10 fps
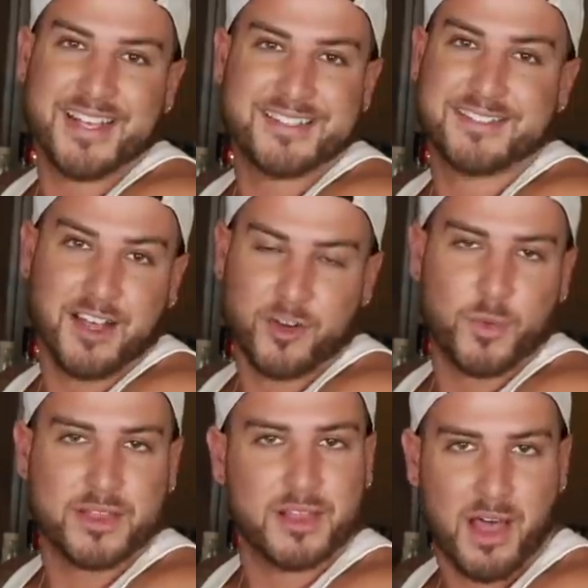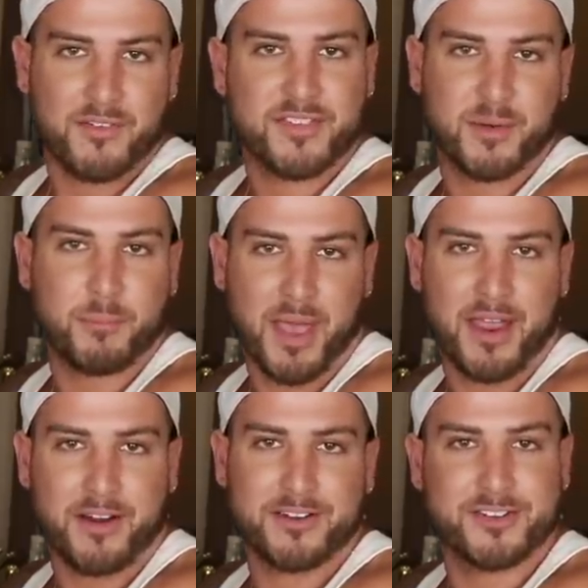it's done with love
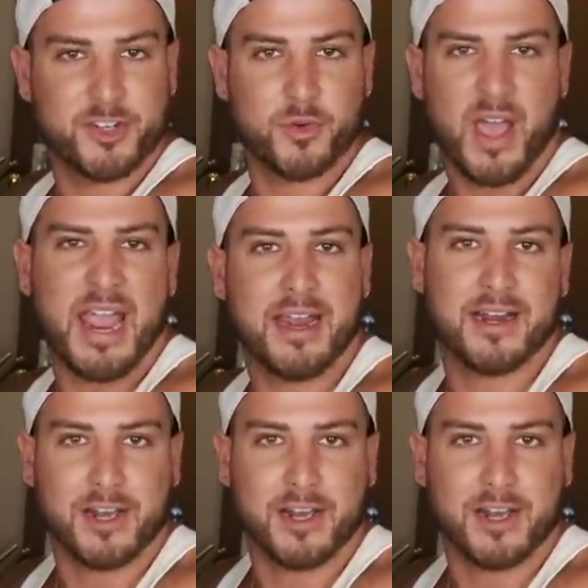compared to hate and